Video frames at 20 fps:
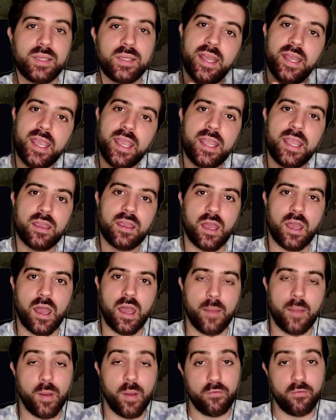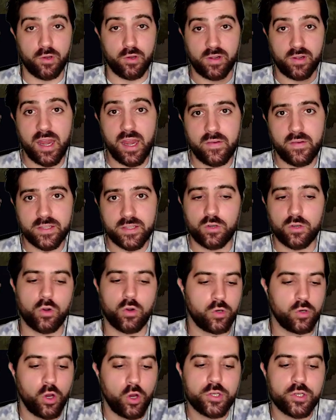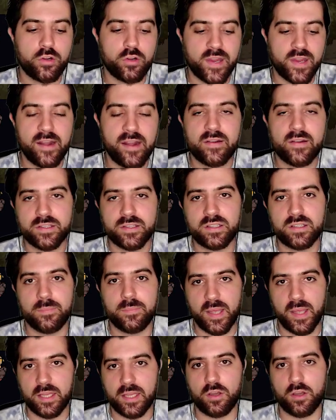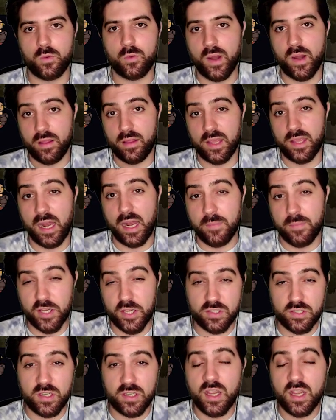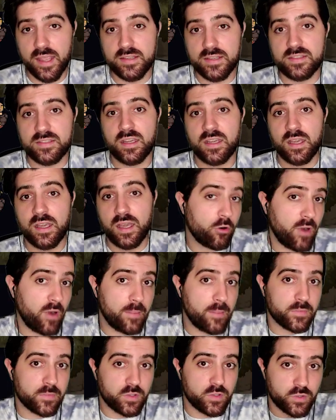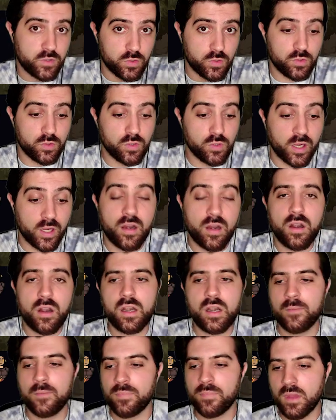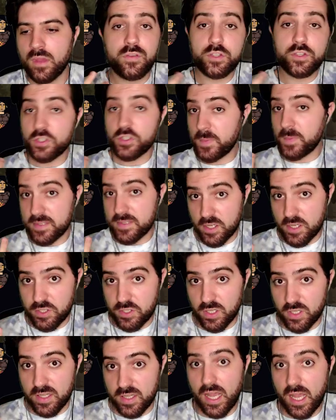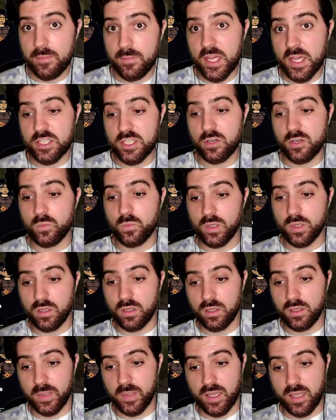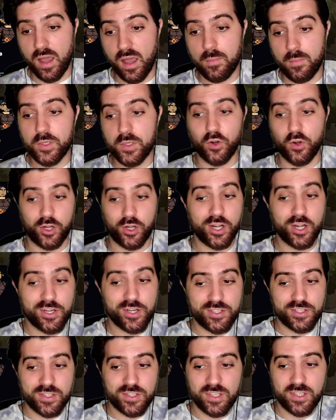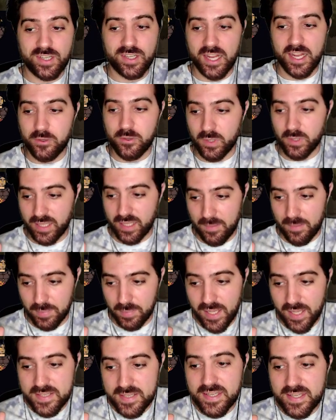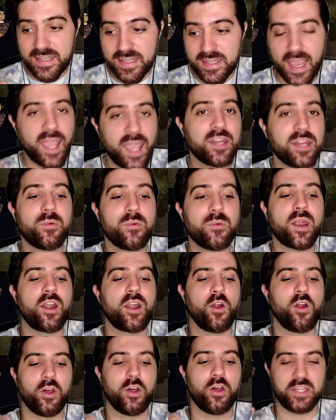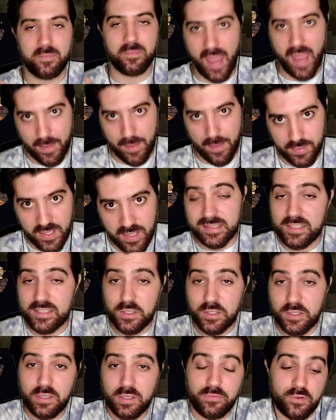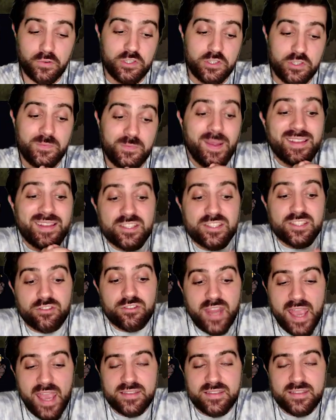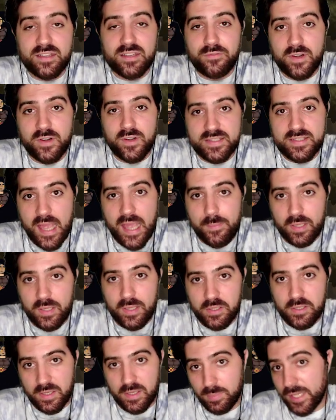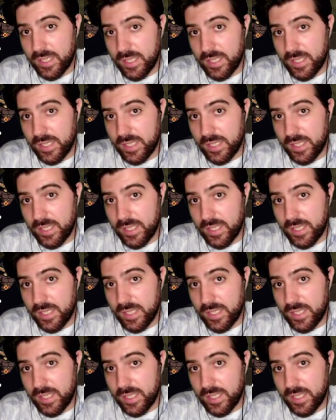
play above your character or on your character, depending on where the animation is programmed to occur. If you choose position, the animation will become your cursor and you can place it anywhere on the map. This is good for spells you're casting, for example. You can